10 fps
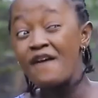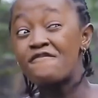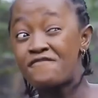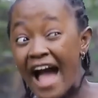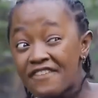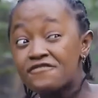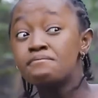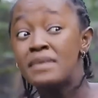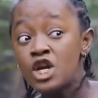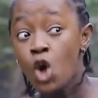5
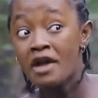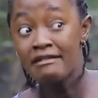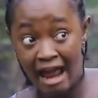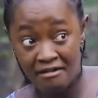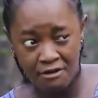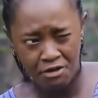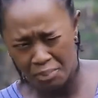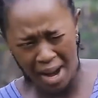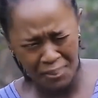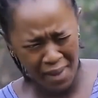million naira for
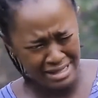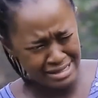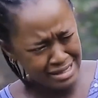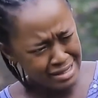bride price?